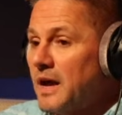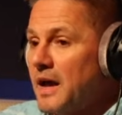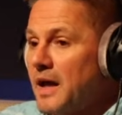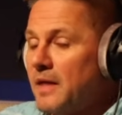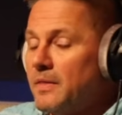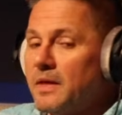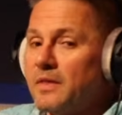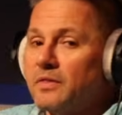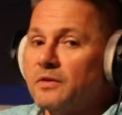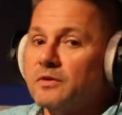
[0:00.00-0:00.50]

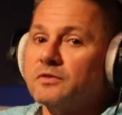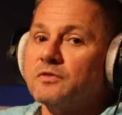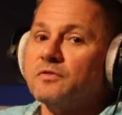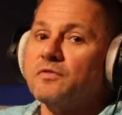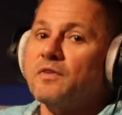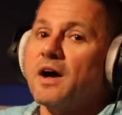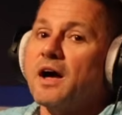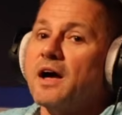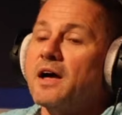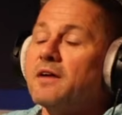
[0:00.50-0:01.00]
And then there's
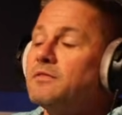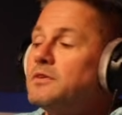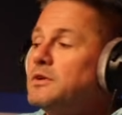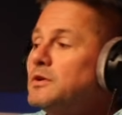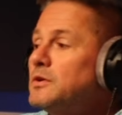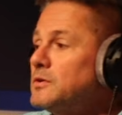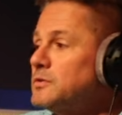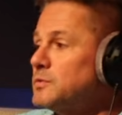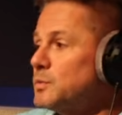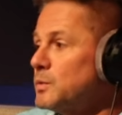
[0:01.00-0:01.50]
5
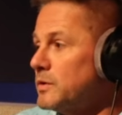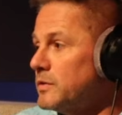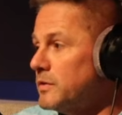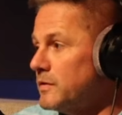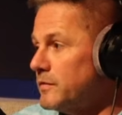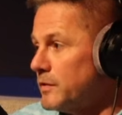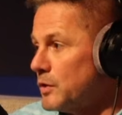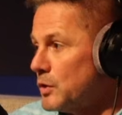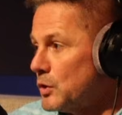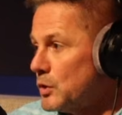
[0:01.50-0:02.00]
years worth
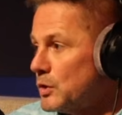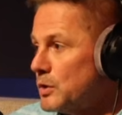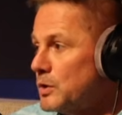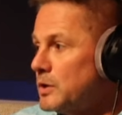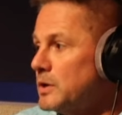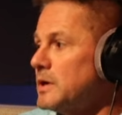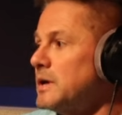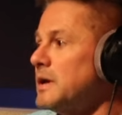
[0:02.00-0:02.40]
of hurt